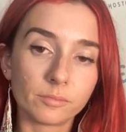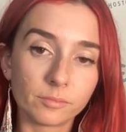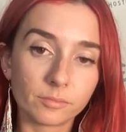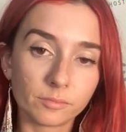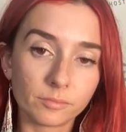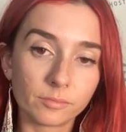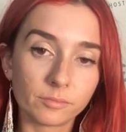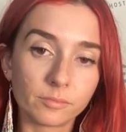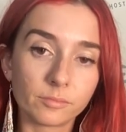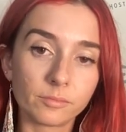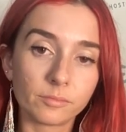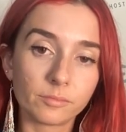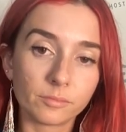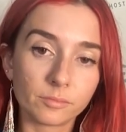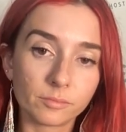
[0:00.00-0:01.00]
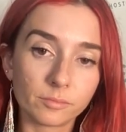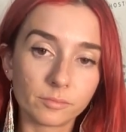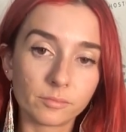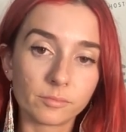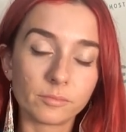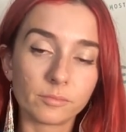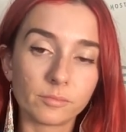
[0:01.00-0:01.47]

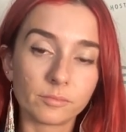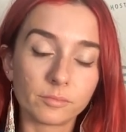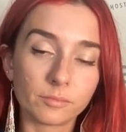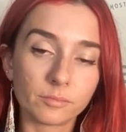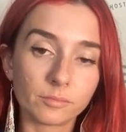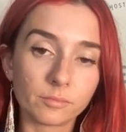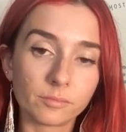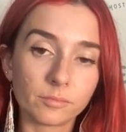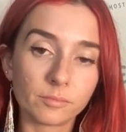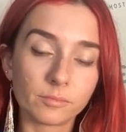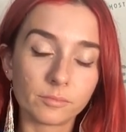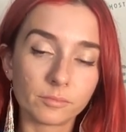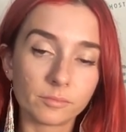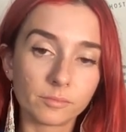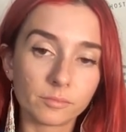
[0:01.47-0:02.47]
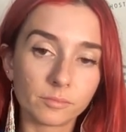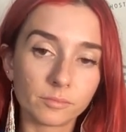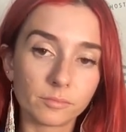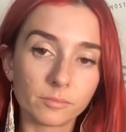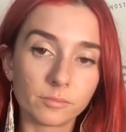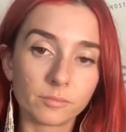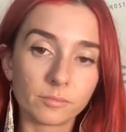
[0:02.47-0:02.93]

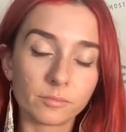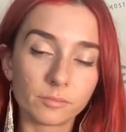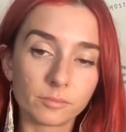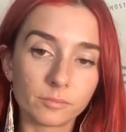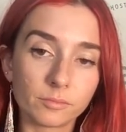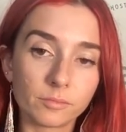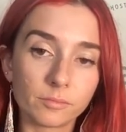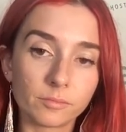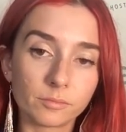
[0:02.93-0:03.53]
(not speaking)